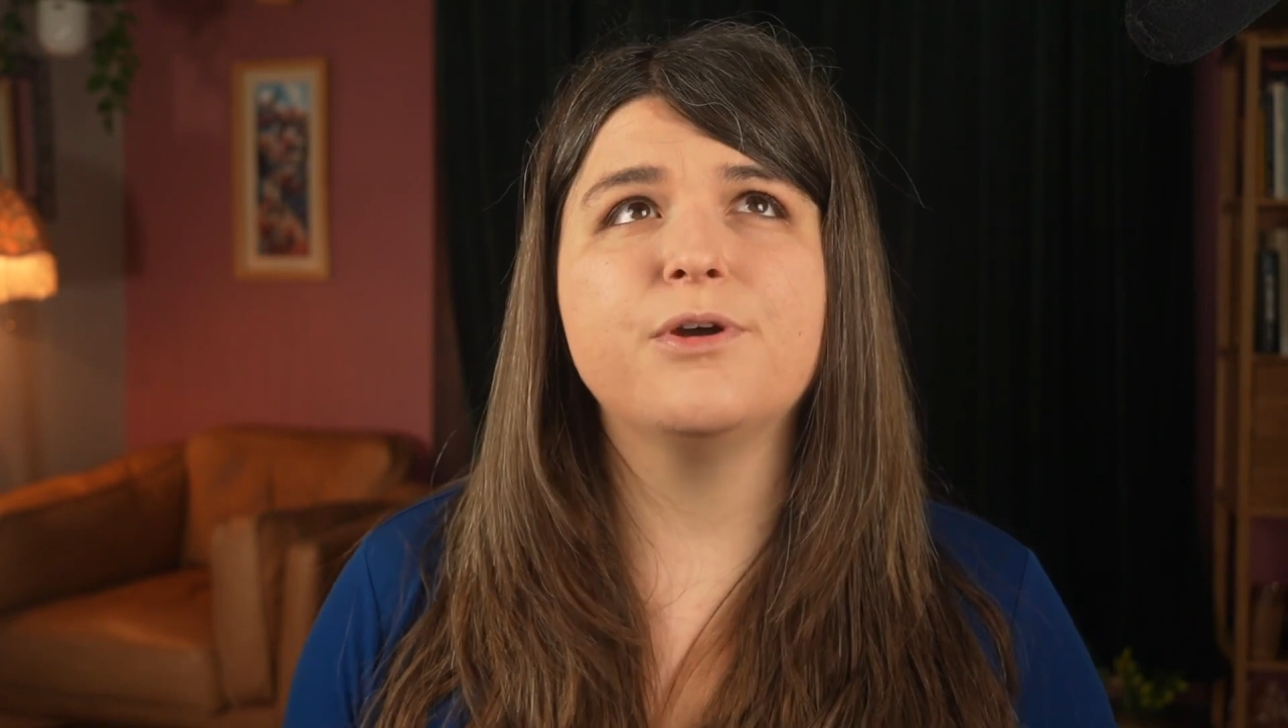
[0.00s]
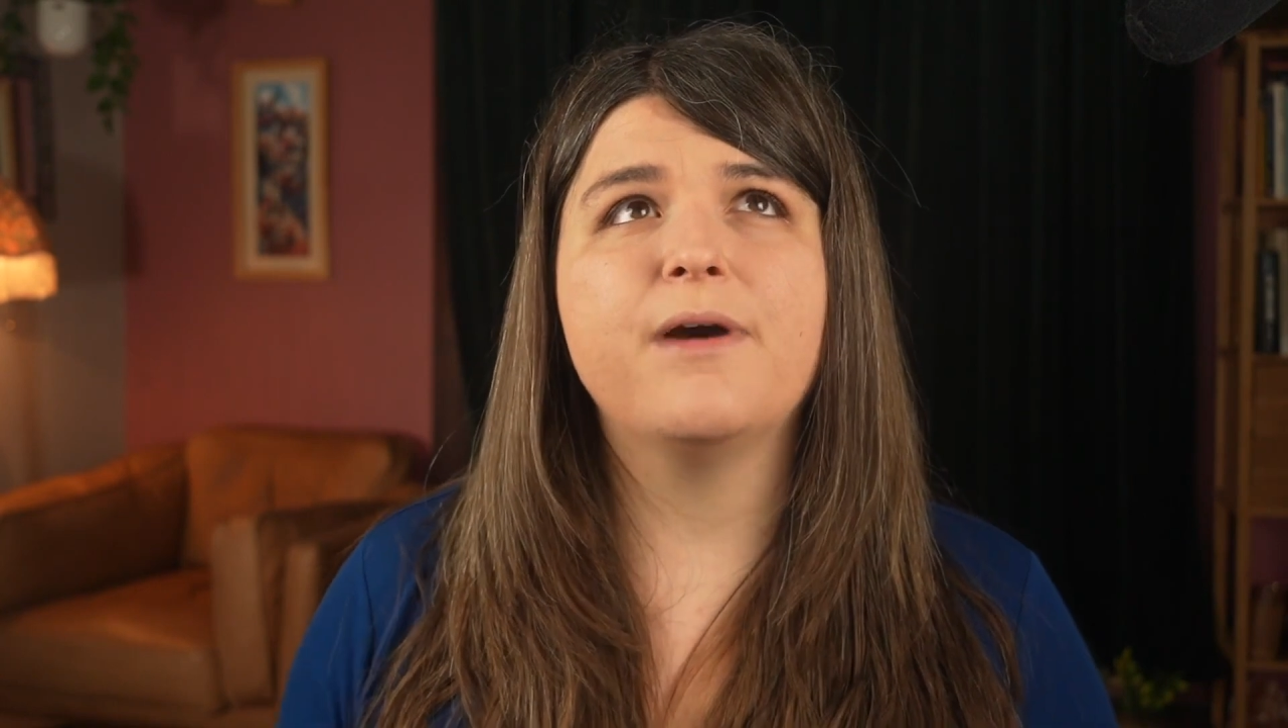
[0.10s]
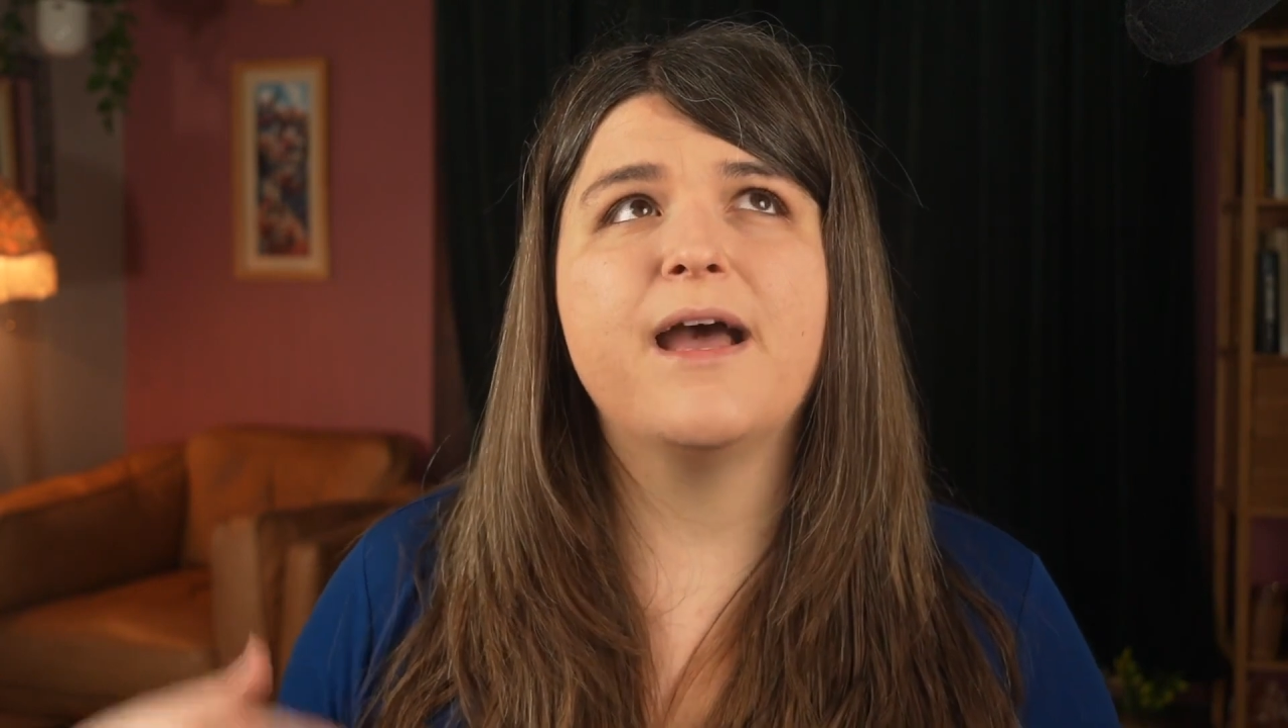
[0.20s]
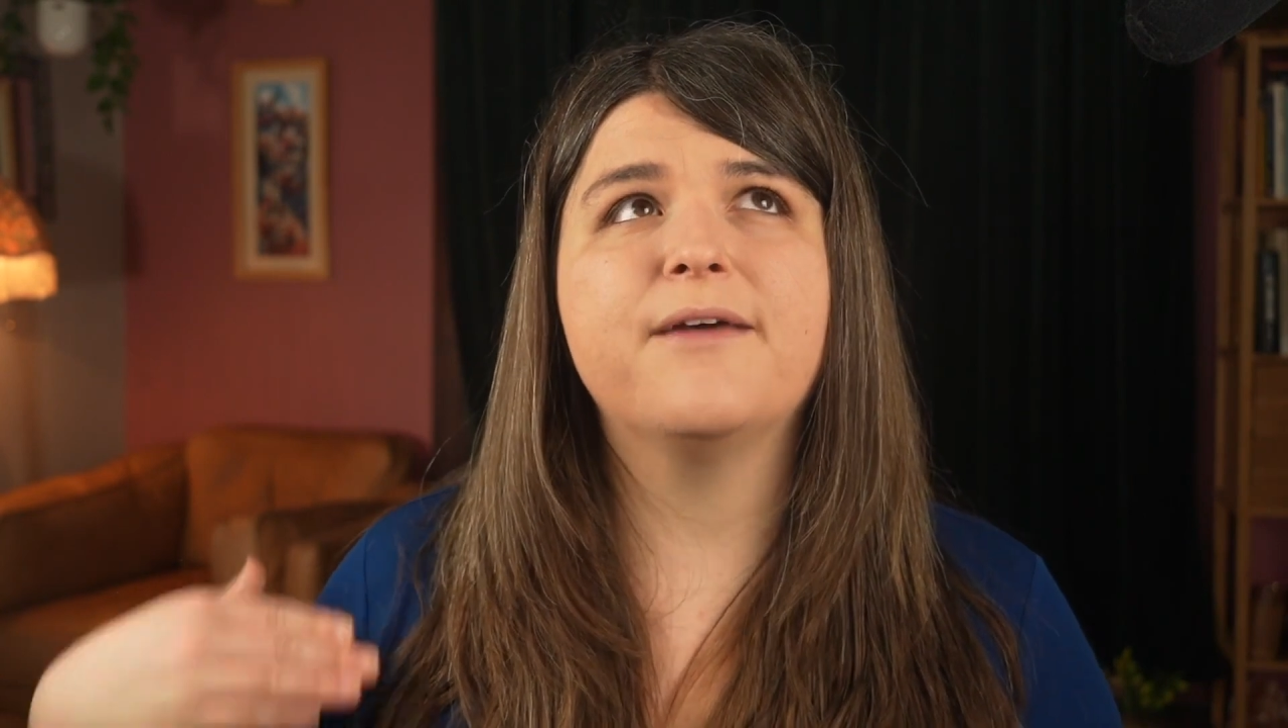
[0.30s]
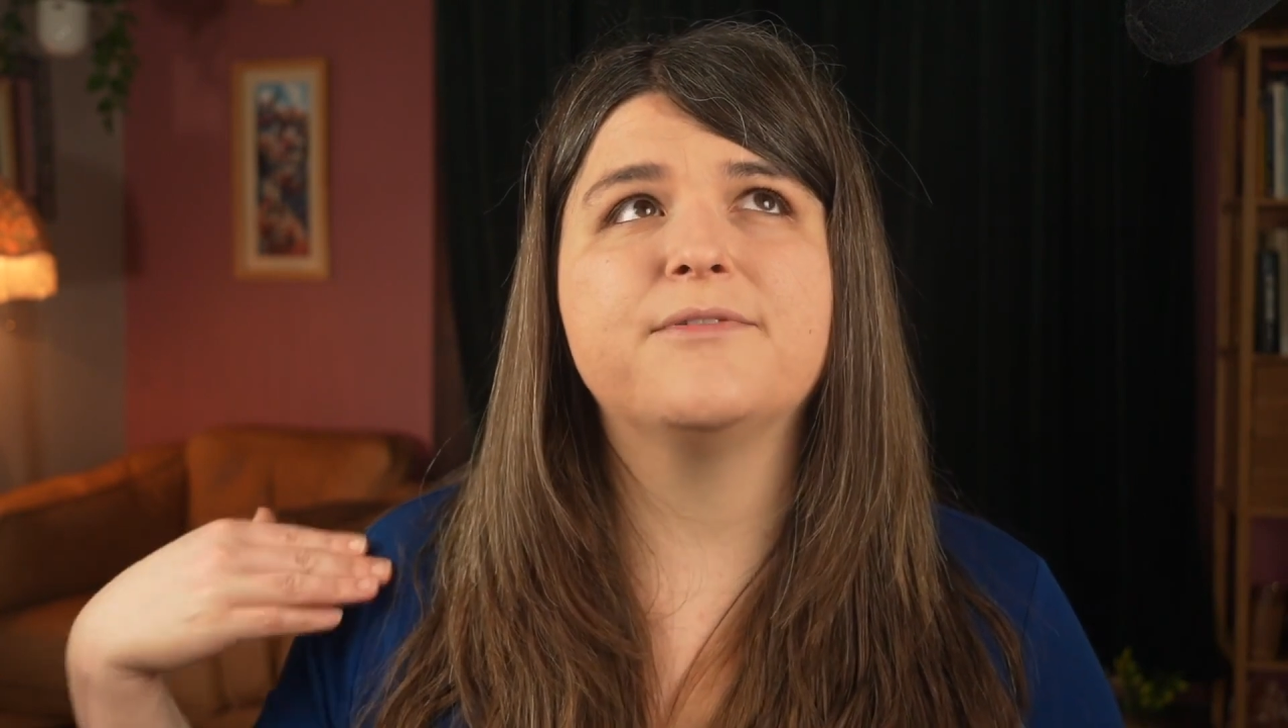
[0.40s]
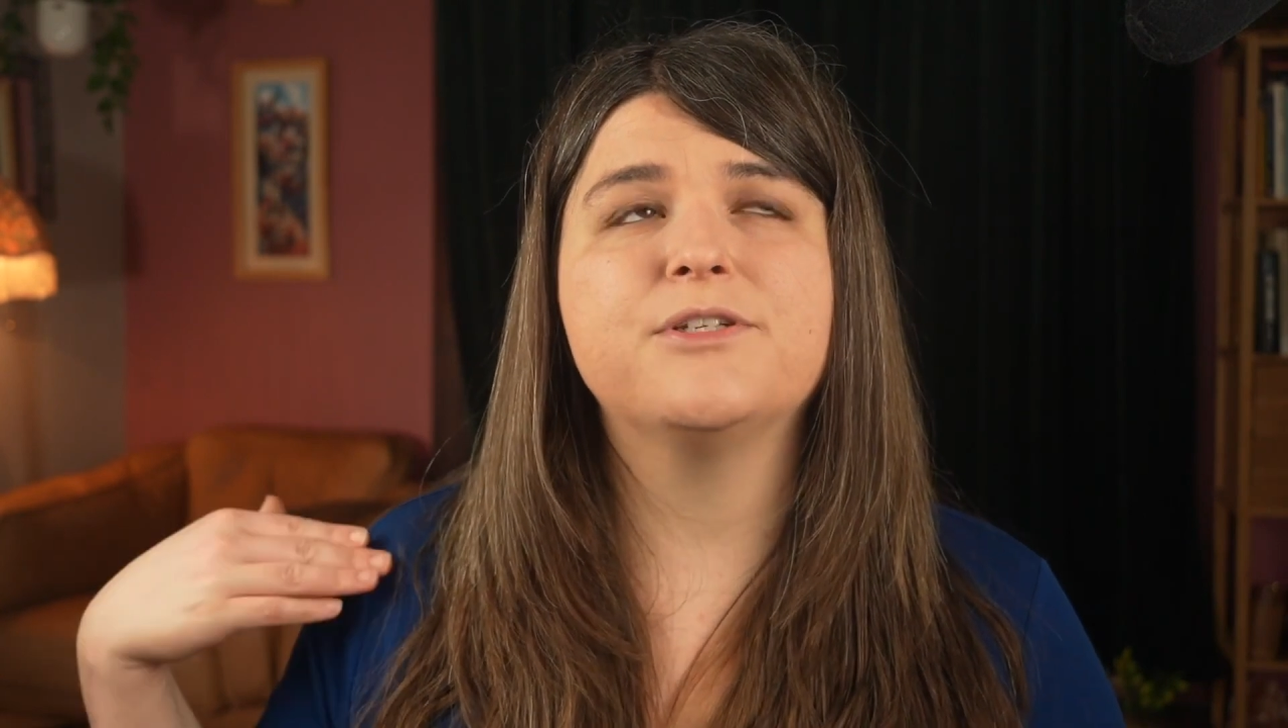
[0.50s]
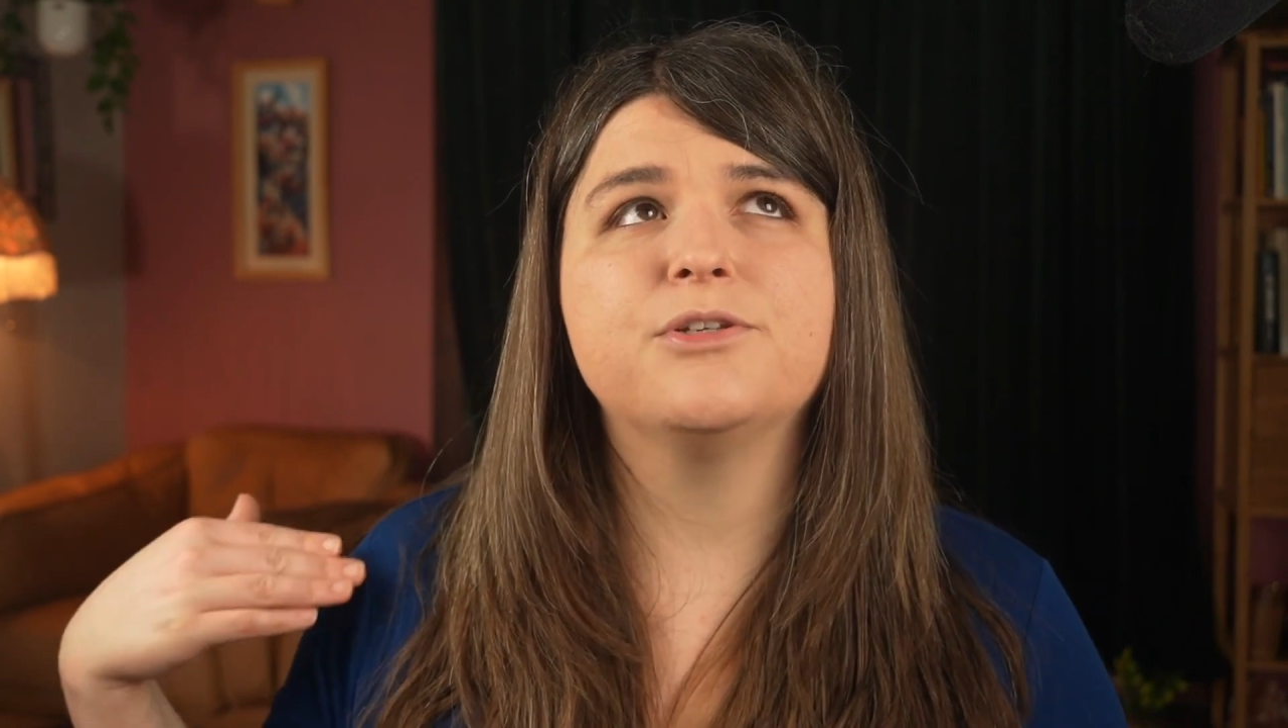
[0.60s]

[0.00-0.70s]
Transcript: don't have